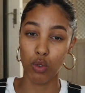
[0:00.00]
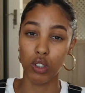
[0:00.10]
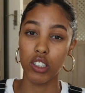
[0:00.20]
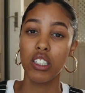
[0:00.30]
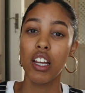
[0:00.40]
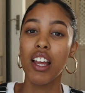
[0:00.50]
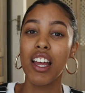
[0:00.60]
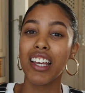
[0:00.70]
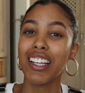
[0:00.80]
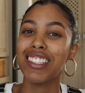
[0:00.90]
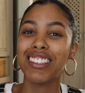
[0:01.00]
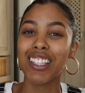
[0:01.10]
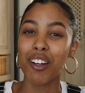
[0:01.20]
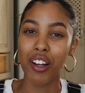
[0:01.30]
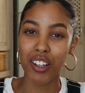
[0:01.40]
call it
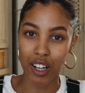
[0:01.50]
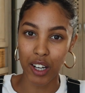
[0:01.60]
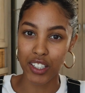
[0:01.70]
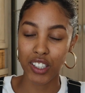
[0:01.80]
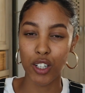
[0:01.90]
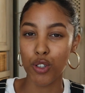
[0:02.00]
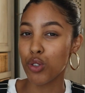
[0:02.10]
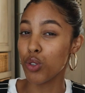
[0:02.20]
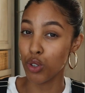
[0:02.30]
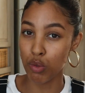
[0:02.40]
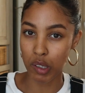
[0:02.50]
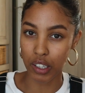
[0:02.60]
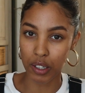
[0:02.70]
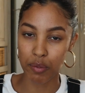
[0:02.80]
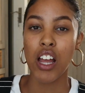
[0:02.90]
is close to human
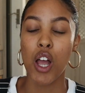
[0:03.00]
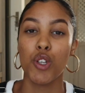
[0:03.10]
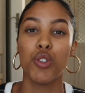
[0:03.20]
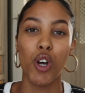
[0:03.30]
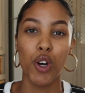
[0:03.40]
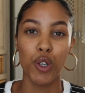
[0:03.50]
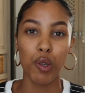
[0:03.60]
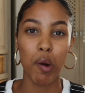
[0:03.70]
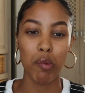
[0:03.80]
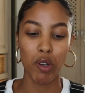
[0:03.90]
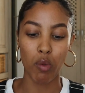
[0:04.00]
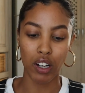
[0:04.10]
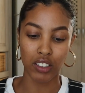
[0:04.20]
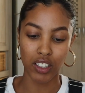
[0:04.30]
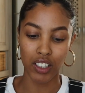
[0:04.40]
hair. So you're probably
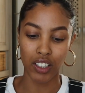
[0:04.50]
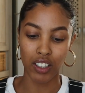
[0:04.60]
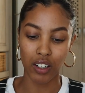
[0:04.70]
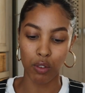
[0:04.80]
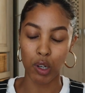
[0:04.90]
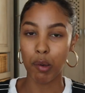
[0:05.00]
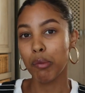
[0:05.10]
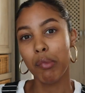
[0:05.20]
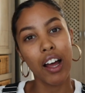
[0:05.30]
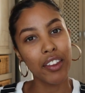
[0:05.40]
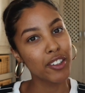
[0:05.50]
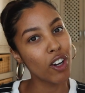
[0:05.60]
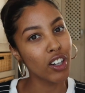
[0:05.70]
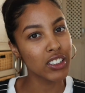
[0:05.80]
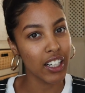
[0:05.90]
wondering, what about my other
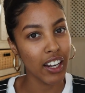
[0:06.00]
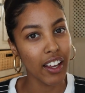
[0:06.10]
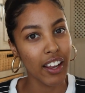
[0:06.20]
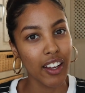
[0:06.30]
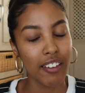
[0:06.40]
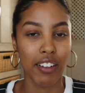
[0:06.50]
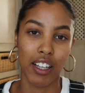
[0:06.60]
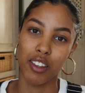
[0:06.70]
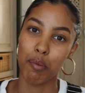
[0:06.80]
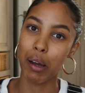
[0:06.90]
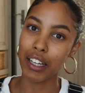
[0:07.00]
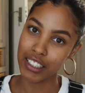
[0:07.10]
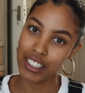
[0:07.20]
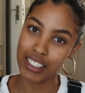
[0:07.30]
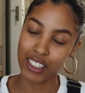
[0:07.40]
dogs that I have and the
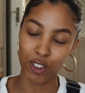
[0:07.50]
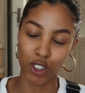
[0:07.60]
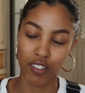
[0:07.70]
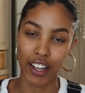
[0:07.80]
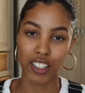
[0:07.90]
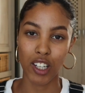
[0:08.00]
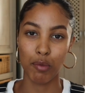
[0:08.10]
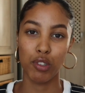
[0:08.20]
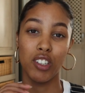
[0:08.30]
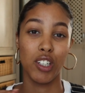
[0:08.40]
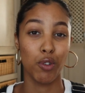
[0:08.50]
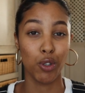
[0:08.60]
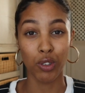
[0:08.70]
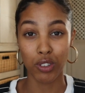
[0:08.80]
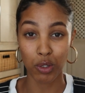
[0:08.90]
bunnies and all of that? So I'm just gonna give a
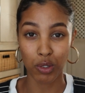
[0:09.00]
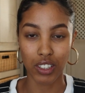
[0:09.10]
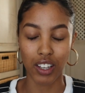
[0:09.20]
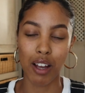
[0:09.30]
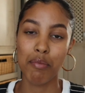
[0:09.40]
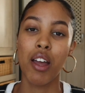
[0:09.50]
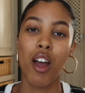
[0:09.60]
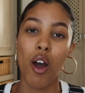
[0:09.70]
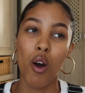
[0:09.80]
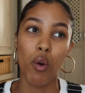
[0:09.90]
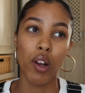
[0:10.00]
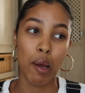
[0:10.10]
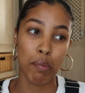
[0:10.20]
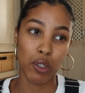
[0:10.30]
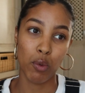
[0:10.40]
short story time. What
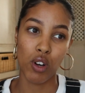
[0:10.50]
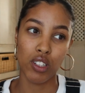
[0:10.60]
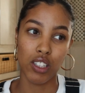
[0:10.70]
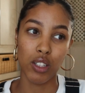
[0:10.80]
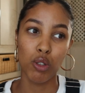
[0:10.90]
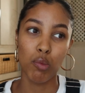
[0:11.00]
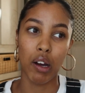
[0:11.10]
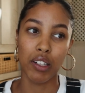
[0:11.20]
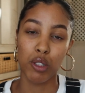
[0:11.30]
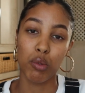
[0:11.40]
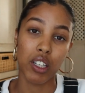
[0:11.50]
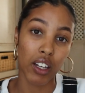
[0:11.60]
happened was the two bunnies were